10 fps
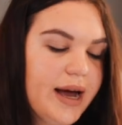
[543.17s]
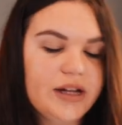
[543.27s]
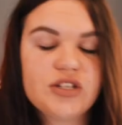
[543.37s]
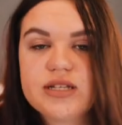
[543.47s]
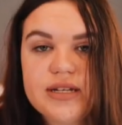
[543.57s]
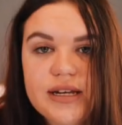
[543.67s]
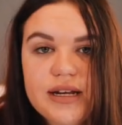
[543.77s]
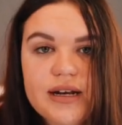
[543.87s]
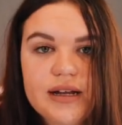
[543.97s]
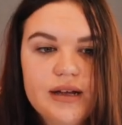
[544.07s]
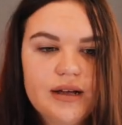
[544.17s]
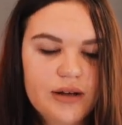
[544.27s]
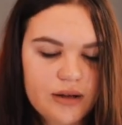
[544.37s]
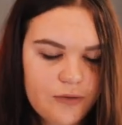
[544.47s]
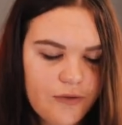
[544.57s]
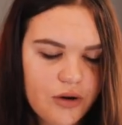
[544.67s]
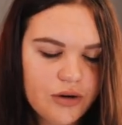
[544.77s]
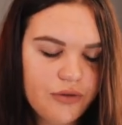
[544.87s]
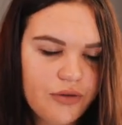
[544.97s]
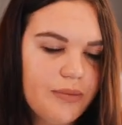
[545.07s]
I just needed a
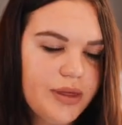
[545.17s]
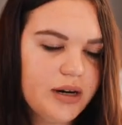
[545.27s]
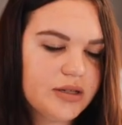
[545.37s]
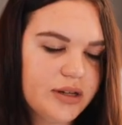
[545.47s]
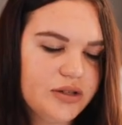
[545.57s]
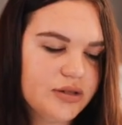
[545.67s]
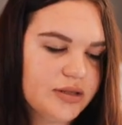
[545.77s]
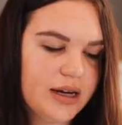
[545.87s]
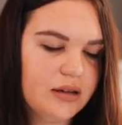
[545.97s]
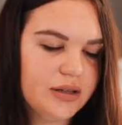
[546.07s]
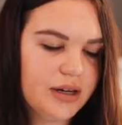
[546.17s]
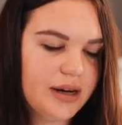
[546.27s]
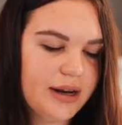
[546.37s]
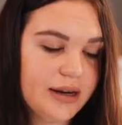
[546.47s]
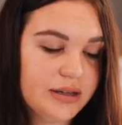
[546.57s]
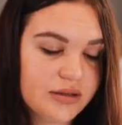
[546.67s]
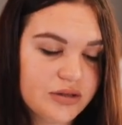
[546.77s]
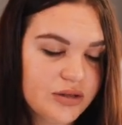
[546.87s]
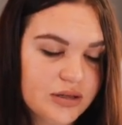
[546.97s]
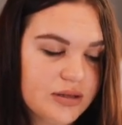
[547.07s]
photo from there, so I just downloaded it and
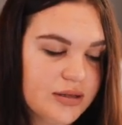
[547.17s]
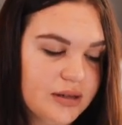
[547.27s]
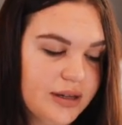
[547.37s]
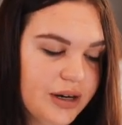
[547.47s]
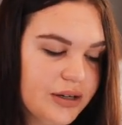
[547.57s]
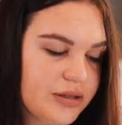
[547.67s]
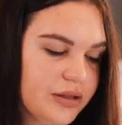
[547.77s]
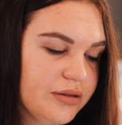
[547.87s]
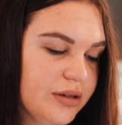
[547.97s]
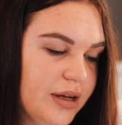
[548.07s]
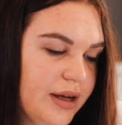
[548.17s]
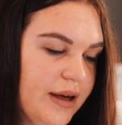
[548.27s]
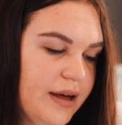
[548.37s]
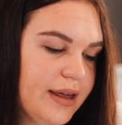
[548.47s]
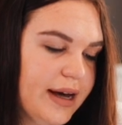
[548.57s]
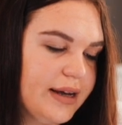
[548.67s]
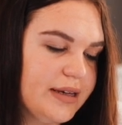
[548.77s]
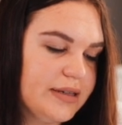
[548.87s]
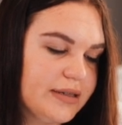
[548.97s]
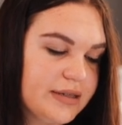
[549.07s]
it's just still here, so that
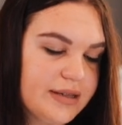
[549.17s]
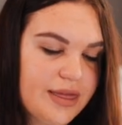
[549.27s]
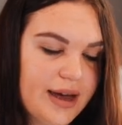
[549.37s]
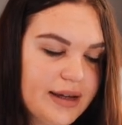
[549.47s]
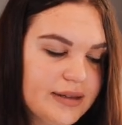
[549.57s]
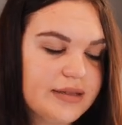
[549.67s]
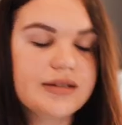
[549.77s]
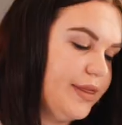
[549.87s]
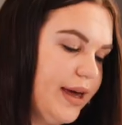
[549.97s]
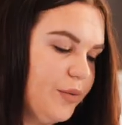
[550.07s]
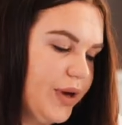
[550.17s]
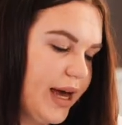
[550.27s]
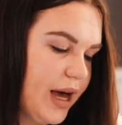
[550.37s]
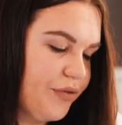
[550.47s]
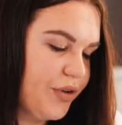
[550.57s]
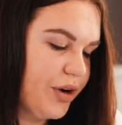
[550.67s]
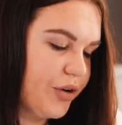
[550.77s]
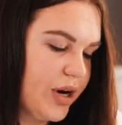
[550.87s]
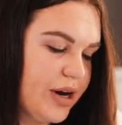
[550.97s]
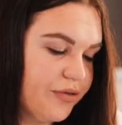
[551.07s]
is that. Then we have here
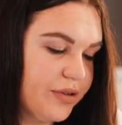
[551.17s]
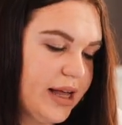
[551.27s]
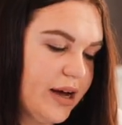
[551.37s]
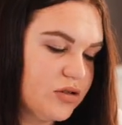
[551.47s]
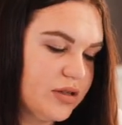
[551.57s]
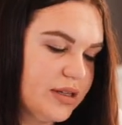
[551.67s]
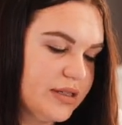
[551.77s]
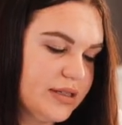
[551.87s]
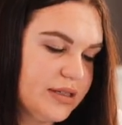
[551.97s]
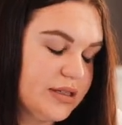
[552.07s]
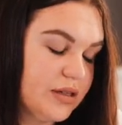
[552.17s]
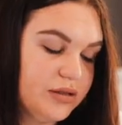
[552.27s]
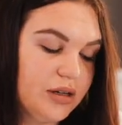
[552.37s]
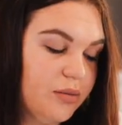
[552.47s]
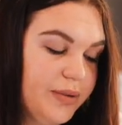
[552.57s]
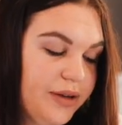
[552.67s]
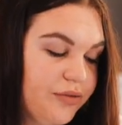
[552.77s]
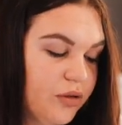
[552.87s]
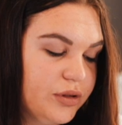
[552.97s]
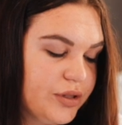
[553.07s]
Creative Cloud, so this is Adobe
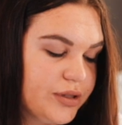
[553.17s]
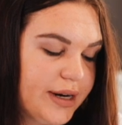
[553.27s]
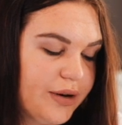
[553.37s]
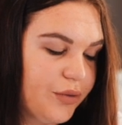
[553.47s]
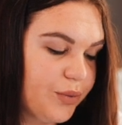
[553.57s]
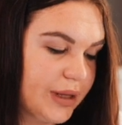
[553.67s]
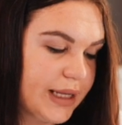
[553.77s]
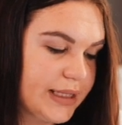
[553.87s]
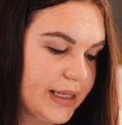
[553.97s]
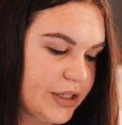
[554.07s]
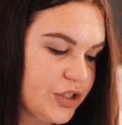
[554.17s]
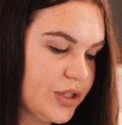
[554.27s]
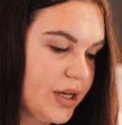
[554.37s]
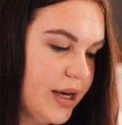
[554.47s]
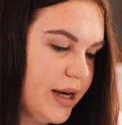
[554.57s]
folders that I don't really touch.